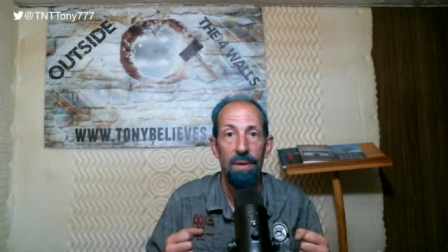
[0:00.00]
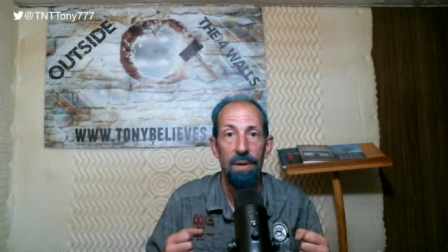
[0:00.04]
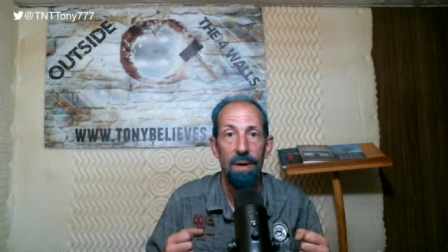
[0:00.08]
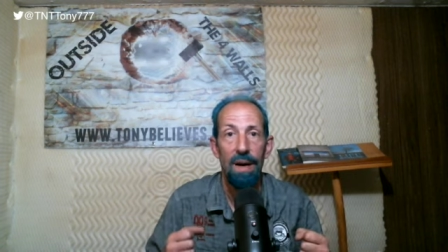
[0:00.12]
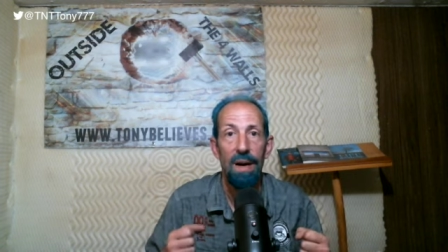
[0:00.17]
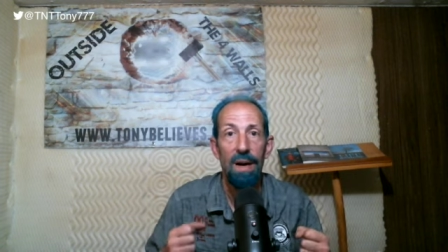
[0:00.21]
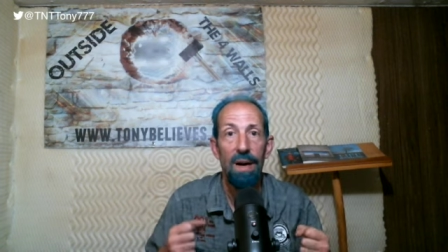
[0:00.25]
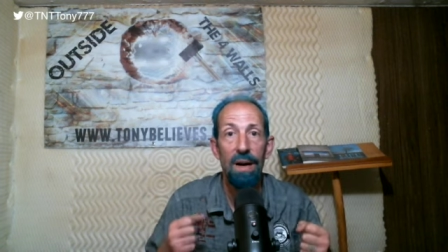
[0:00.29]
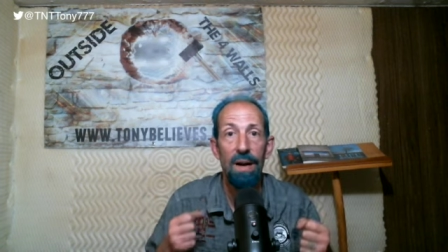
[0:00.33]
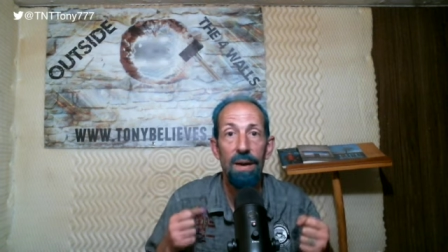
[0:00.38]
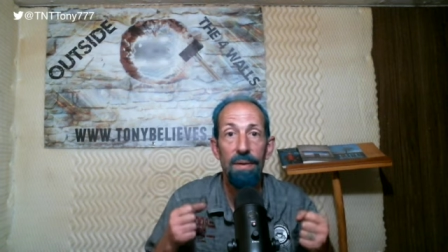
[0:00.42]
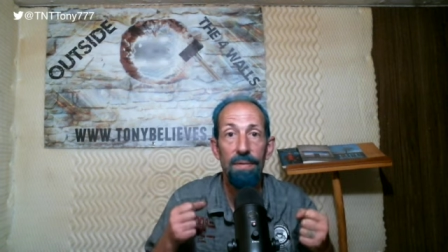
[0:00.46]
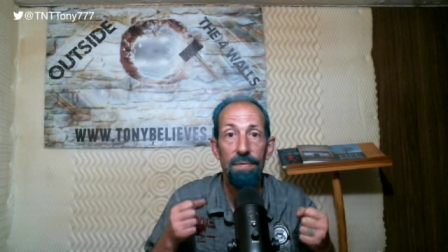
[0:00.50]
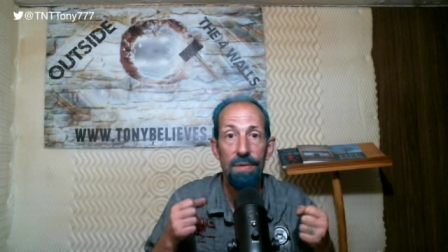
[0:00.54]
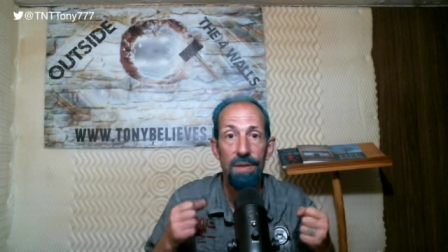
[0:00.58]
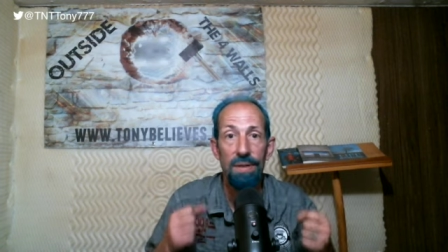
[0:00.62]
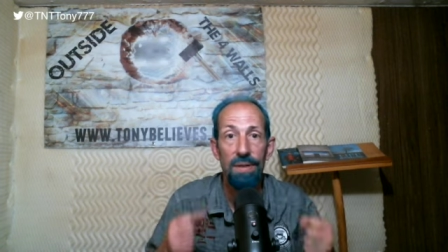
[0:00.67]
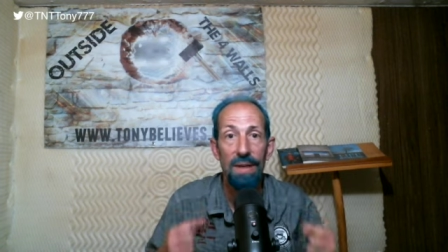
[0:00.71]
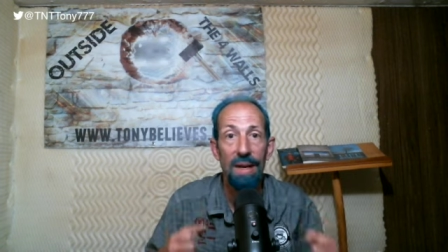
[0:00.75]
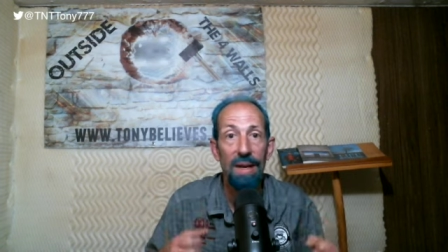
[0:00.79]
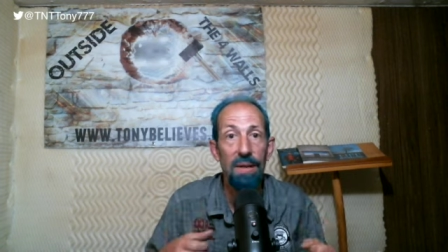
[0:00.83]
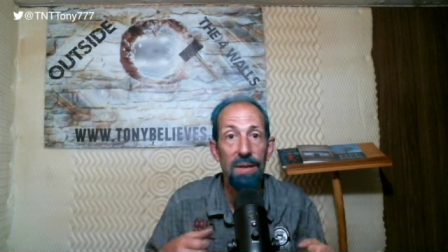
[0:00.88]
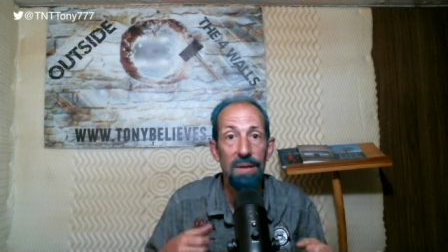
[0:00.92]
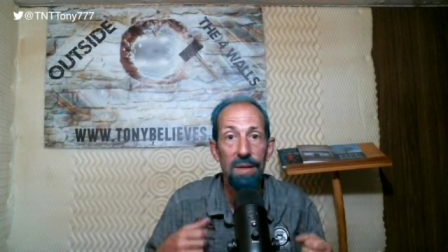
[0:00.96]
of
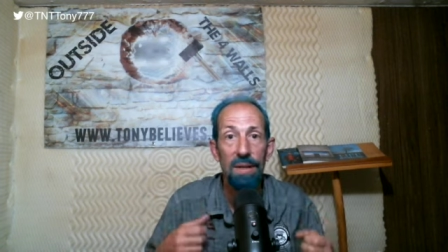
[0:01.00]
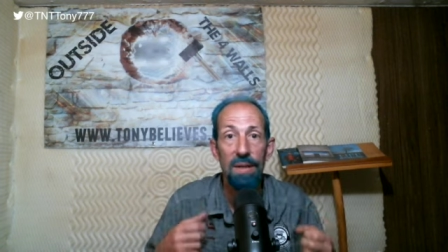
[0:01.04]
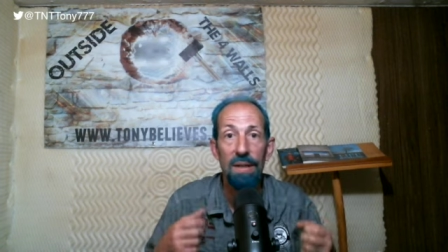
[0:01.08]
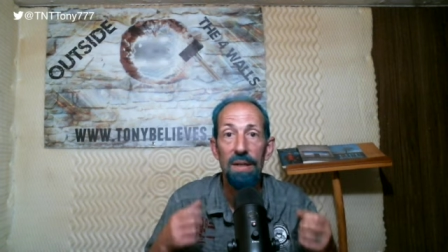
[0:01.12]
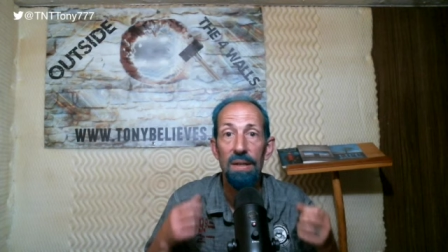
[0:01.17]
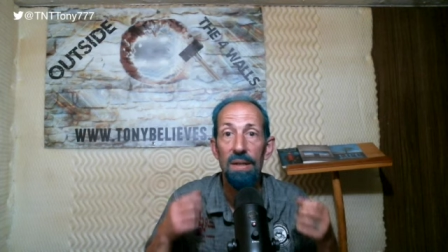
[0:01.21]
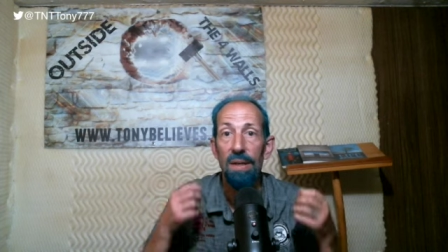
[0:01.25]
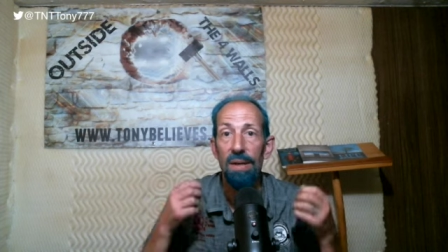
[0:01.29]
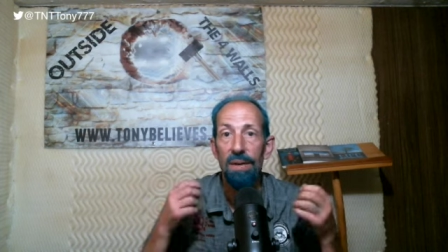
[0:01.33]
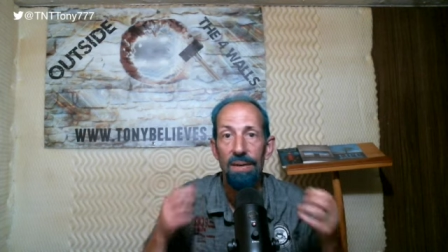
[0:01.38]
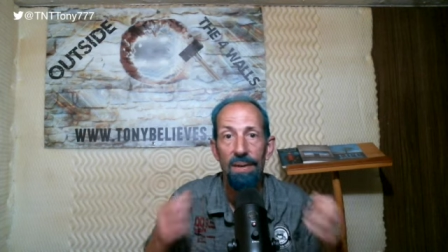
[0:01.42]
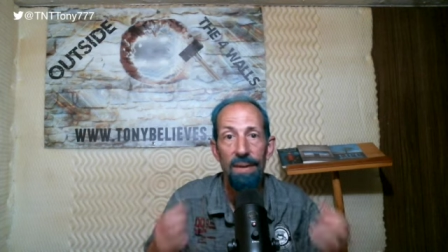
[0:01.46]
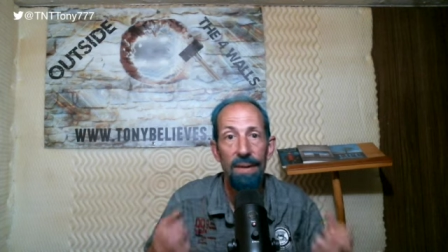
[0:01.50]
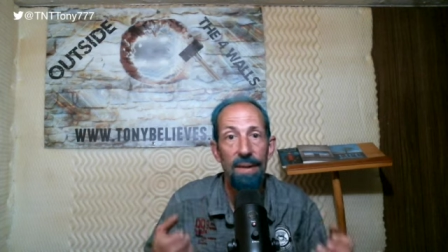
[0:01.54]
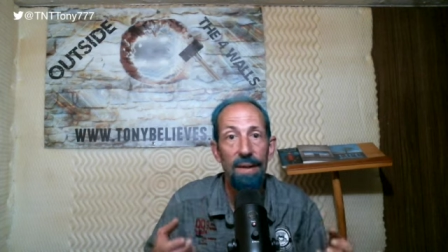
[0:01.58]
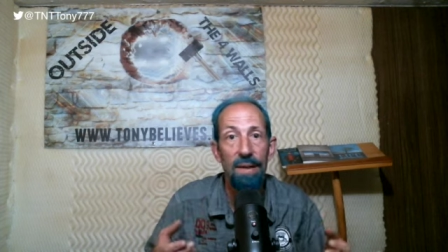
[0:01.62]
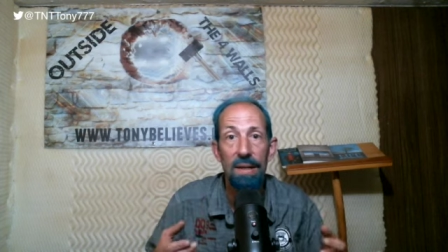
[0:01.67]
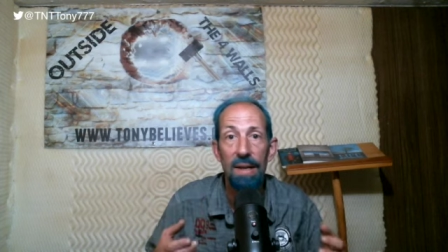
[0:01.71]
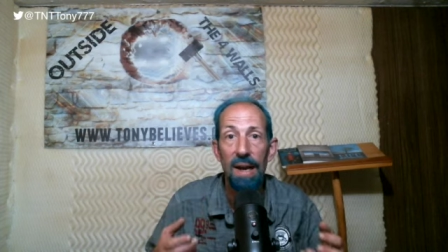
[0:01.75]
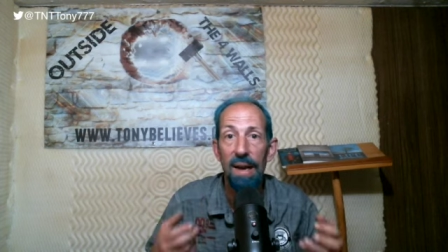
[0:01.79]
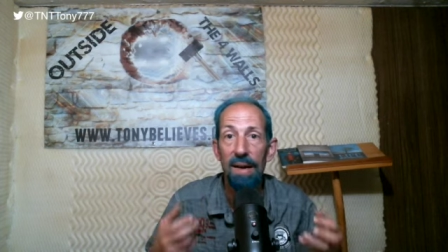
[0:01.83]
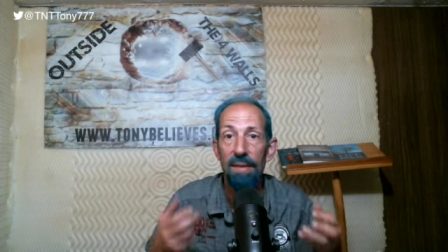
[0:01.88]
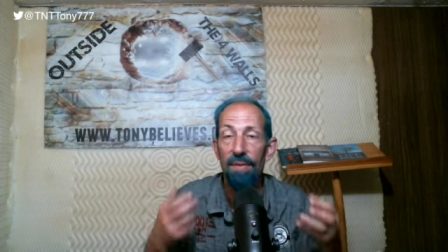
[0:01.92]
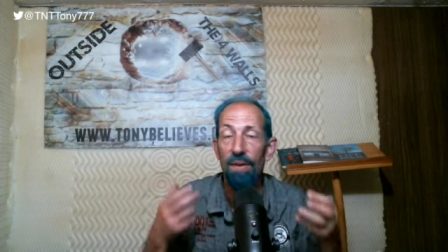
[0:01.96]
Satan, the
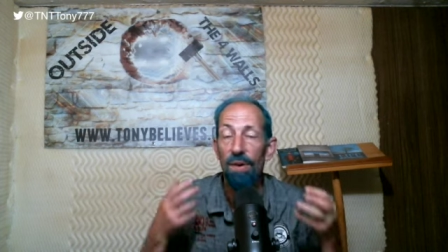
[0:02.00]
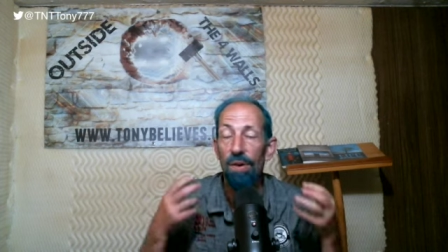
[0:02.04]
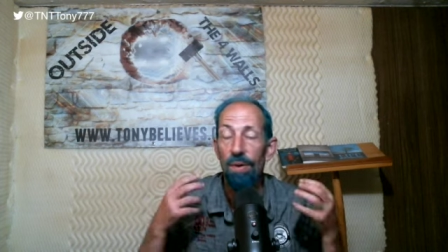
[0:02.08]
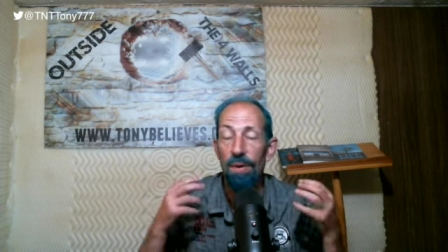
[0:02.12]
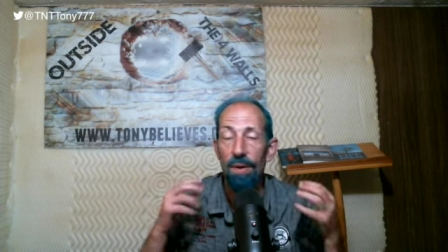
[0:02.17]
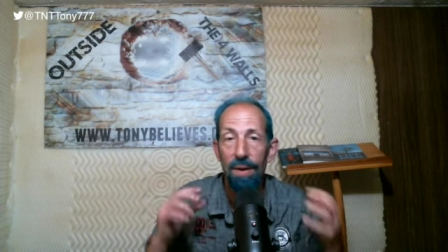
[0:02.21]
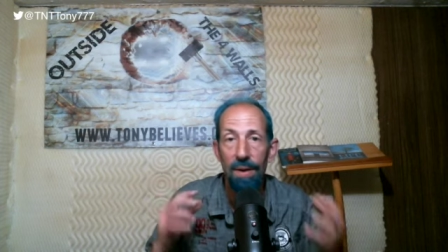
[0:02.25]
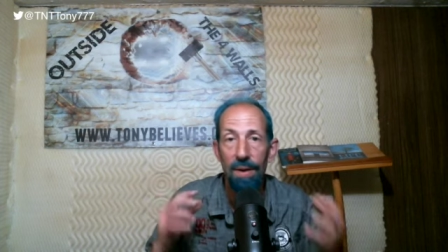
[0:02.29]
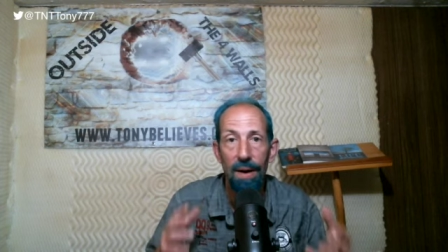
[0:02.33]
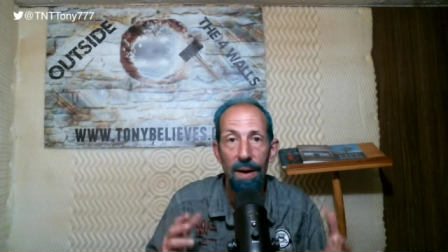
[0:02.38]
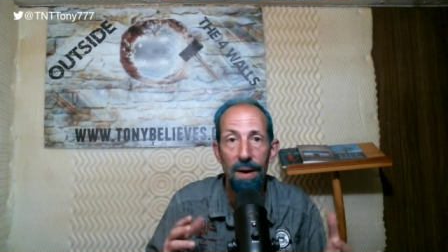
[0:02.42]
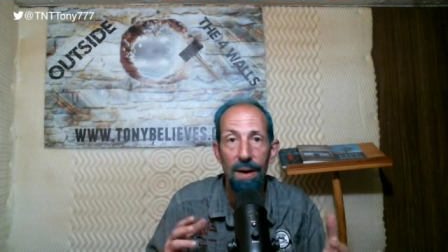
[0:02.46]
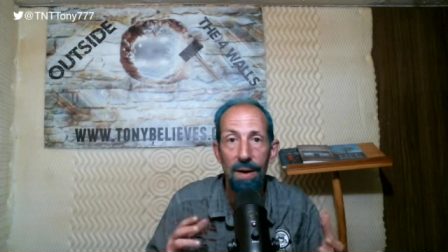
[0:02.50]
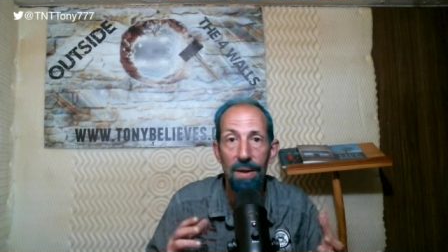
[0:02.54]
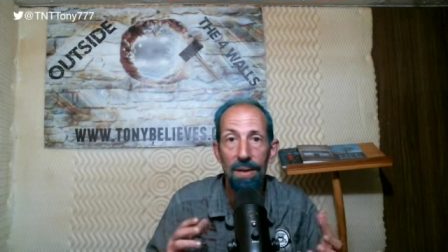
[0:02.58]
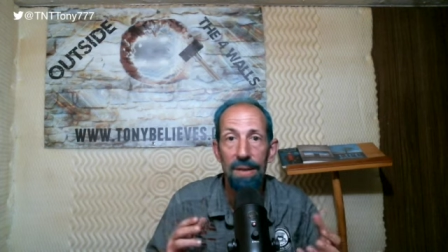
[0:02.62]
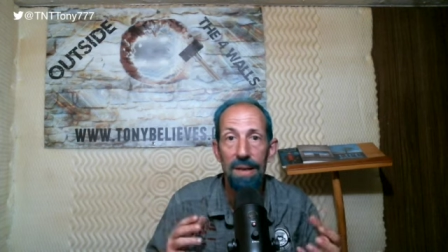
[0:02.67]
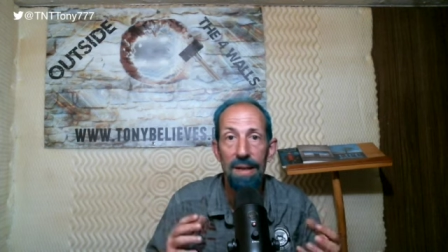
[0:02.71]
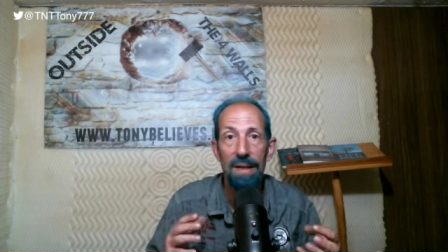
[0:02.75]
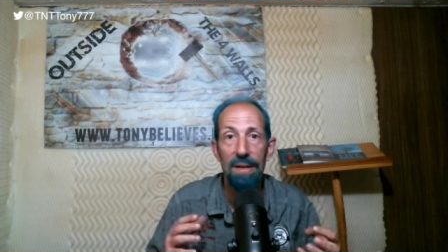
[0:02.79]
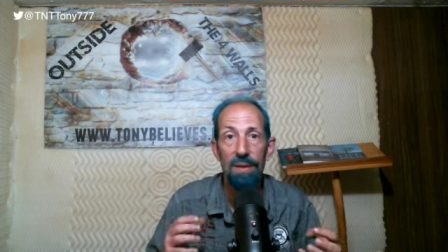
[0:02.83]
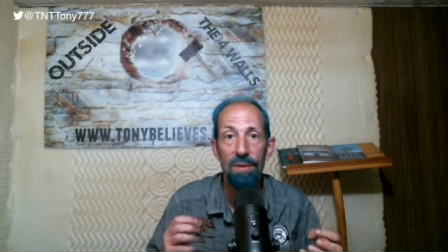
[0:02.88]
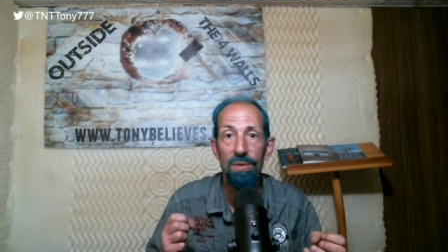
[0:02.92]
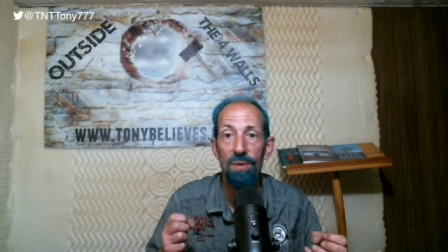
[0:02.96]
devil, all
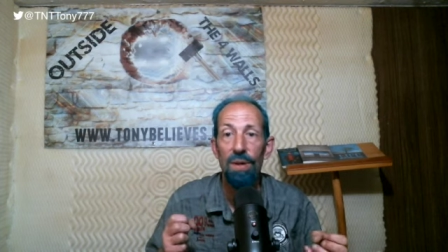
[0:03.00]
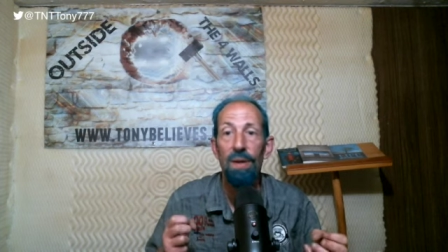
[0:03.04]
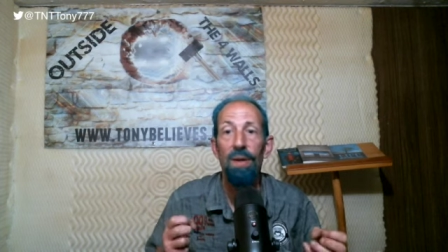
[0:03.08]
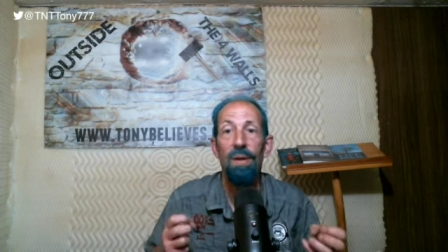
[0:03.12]
this